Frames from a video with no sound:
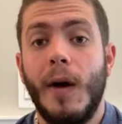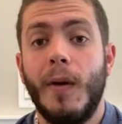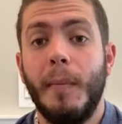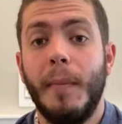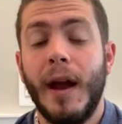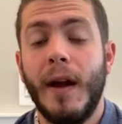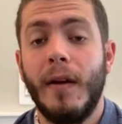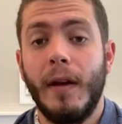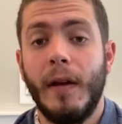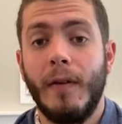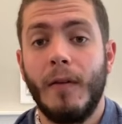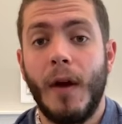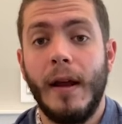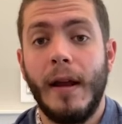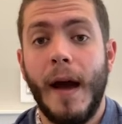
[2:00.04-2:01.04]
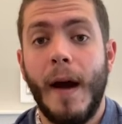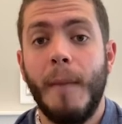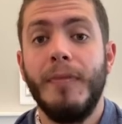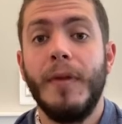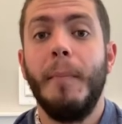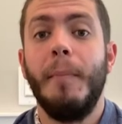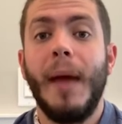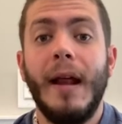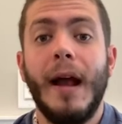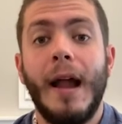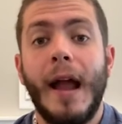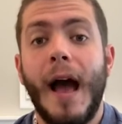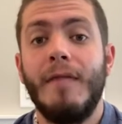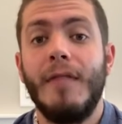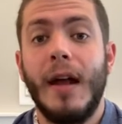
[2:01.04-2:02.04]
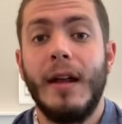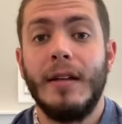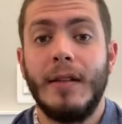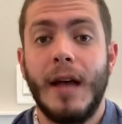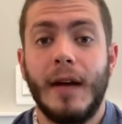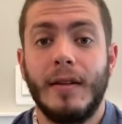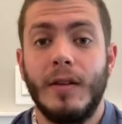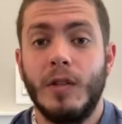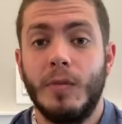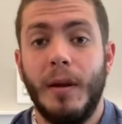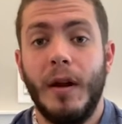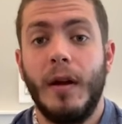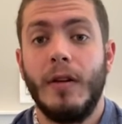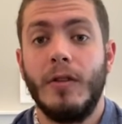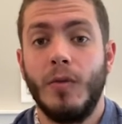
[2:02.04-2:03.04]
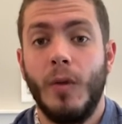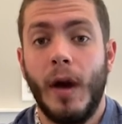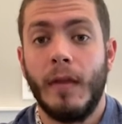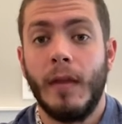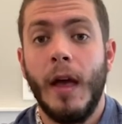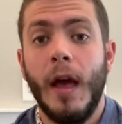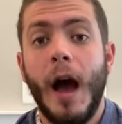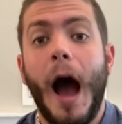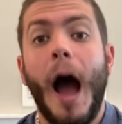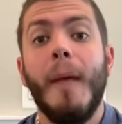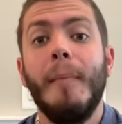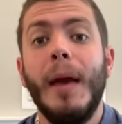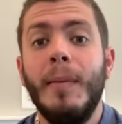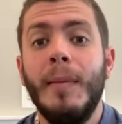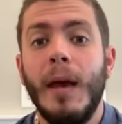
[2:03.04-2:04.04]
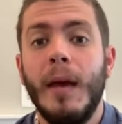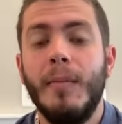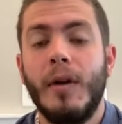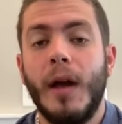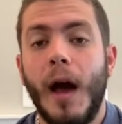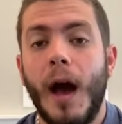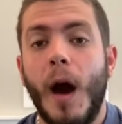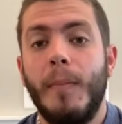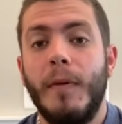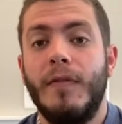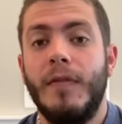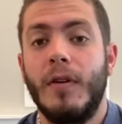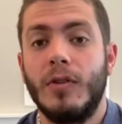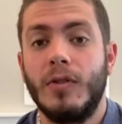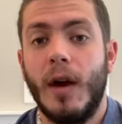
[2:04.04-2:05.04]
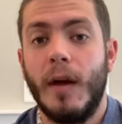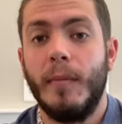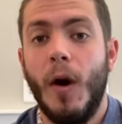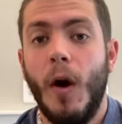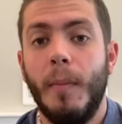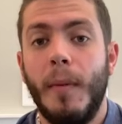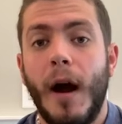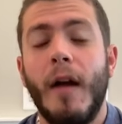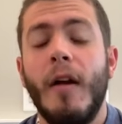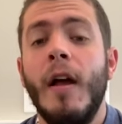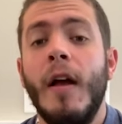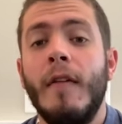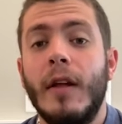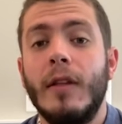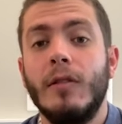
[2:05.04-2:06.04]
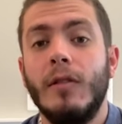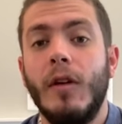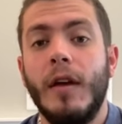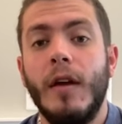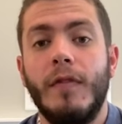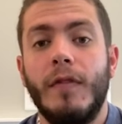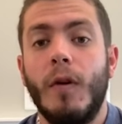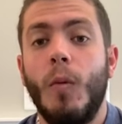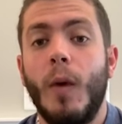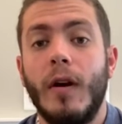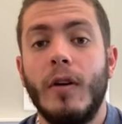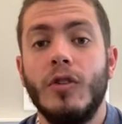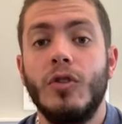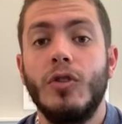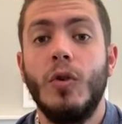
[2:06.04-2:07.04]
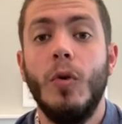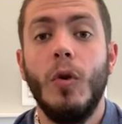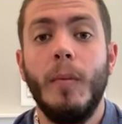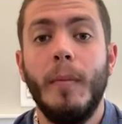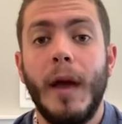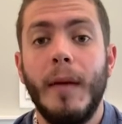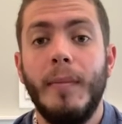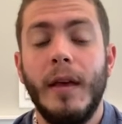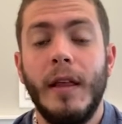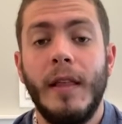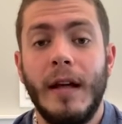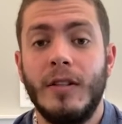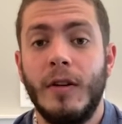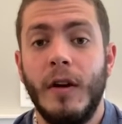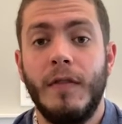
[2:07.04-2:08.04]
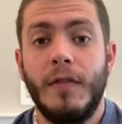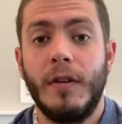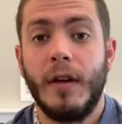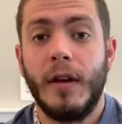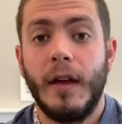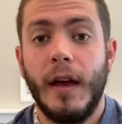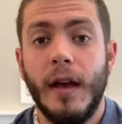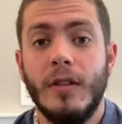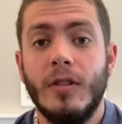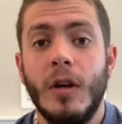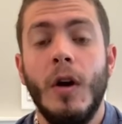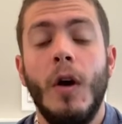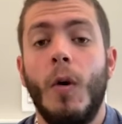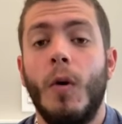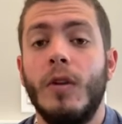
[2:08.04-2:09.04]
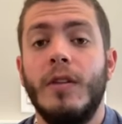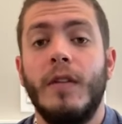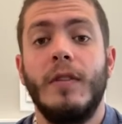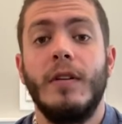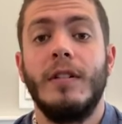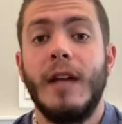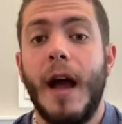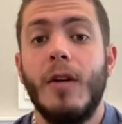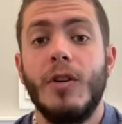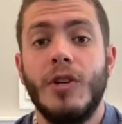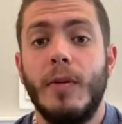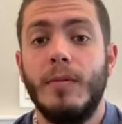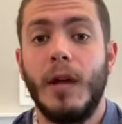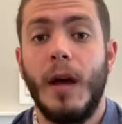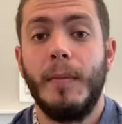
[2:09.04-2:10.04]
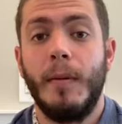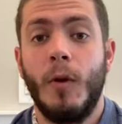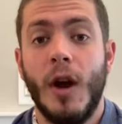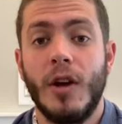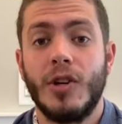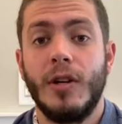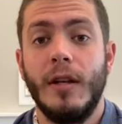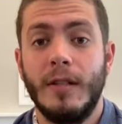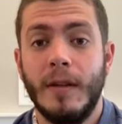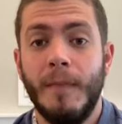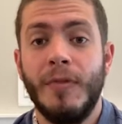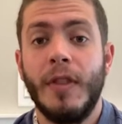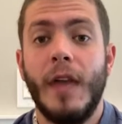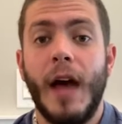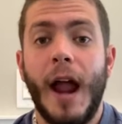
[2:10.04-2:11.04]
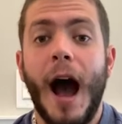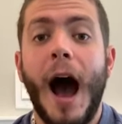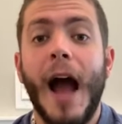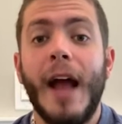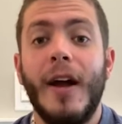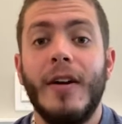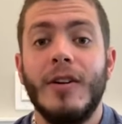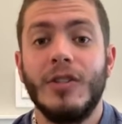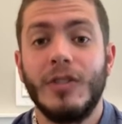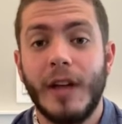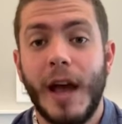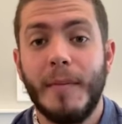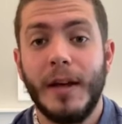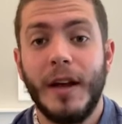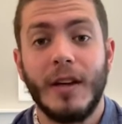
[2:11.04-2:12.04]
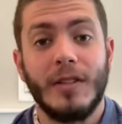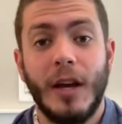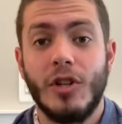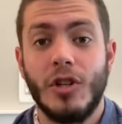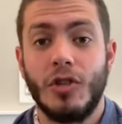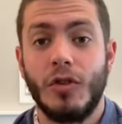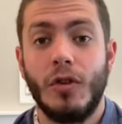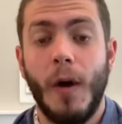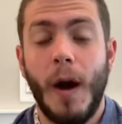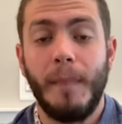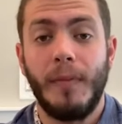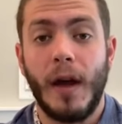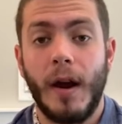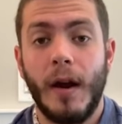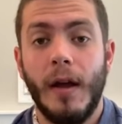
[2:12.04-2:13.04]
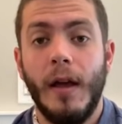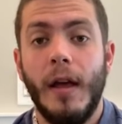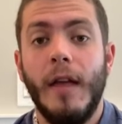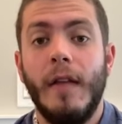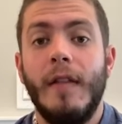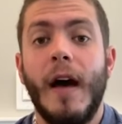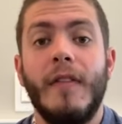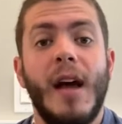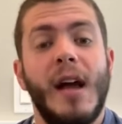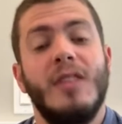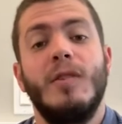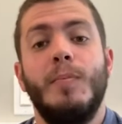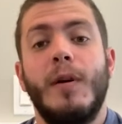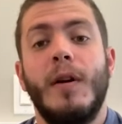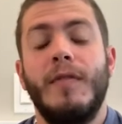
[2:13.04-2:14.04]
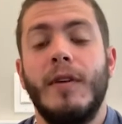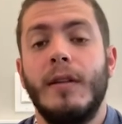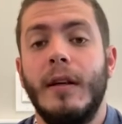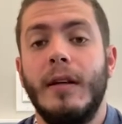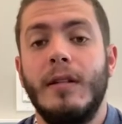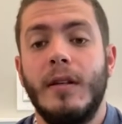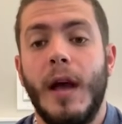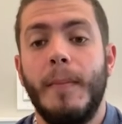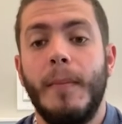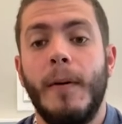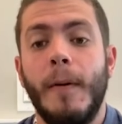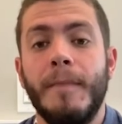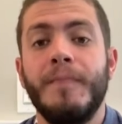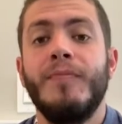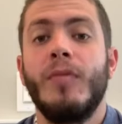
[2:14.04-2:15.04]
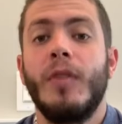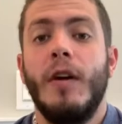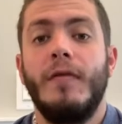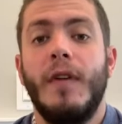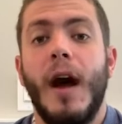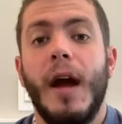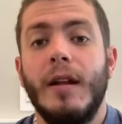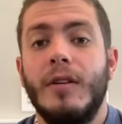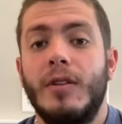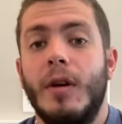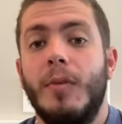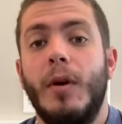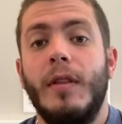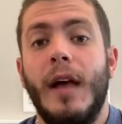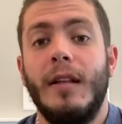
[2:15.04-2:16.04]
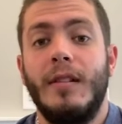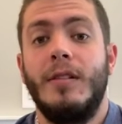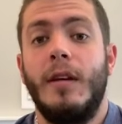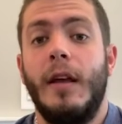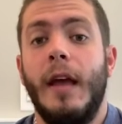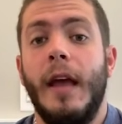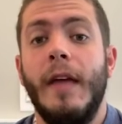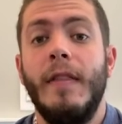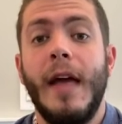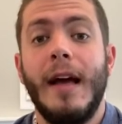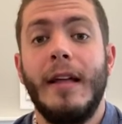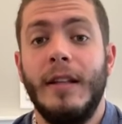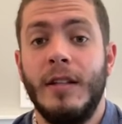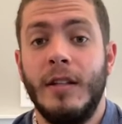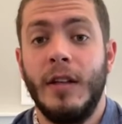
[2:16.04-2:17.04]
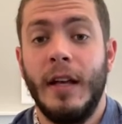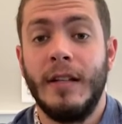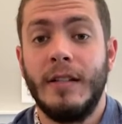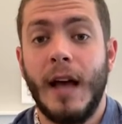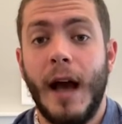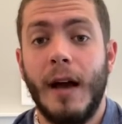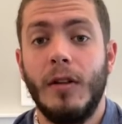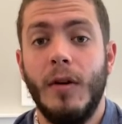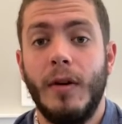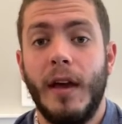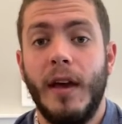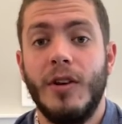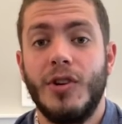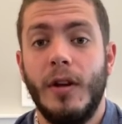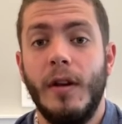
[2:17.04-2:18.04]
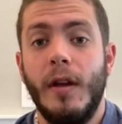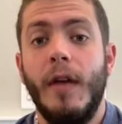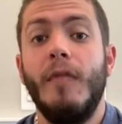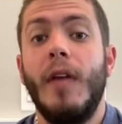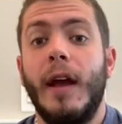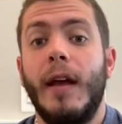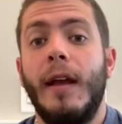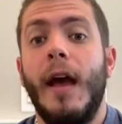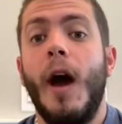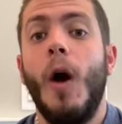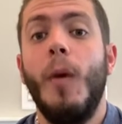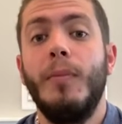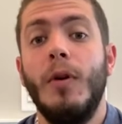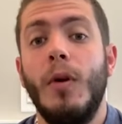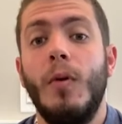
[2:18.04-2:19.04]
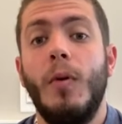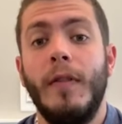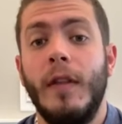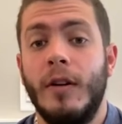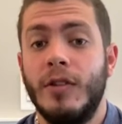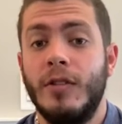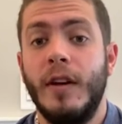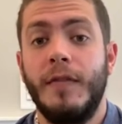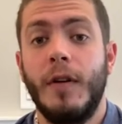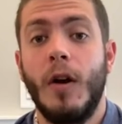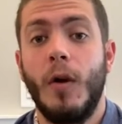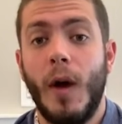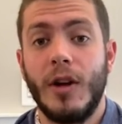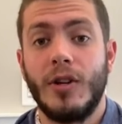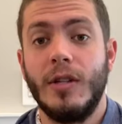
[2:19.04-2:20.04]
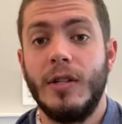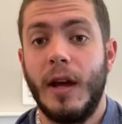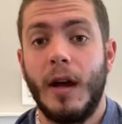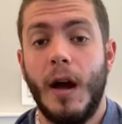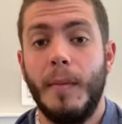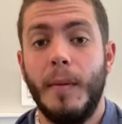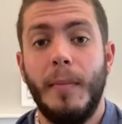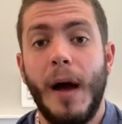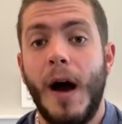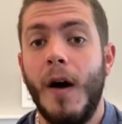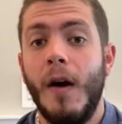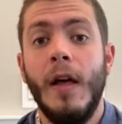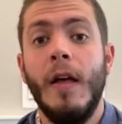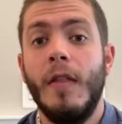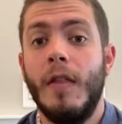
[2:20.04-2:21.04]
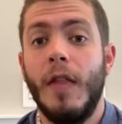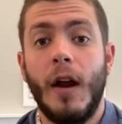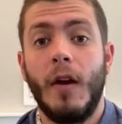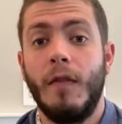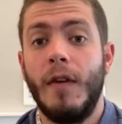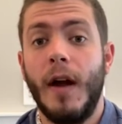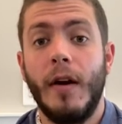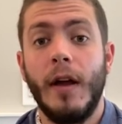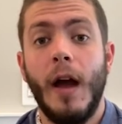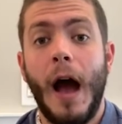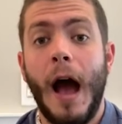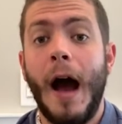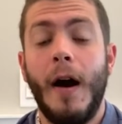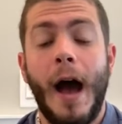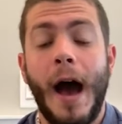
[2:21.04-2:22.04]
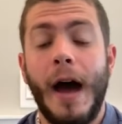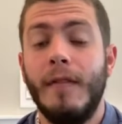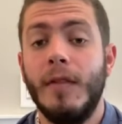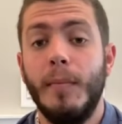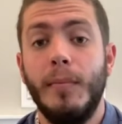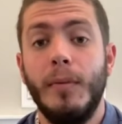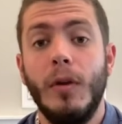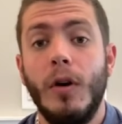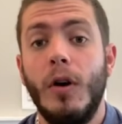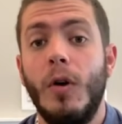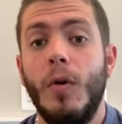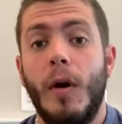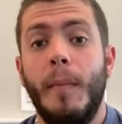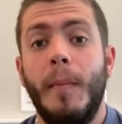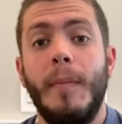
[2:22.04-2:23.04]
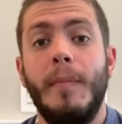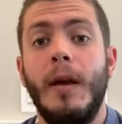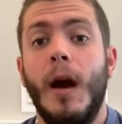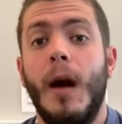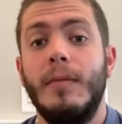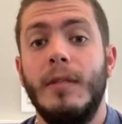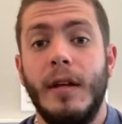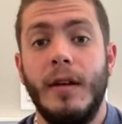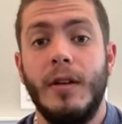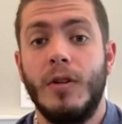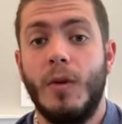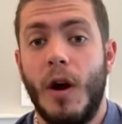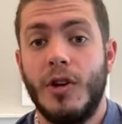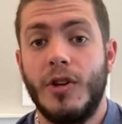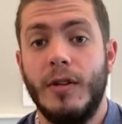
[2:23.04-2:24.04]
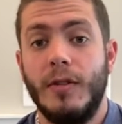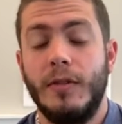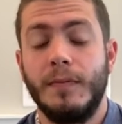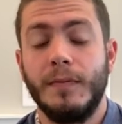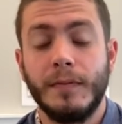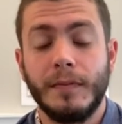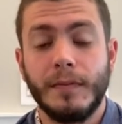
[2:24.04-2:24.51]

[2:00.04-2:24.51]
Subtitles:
Lower Merion right now may not have that exact experience with. I may be able to help a first-time homebuyer that's looking for where a school may be that's good for their kids, or different township type questions that I understand because I just grew up there. Now, that's a perfect example of finding someone that's in that exact location that can help you when there's different questions that come about that are very out of the blue or may become tedious questions.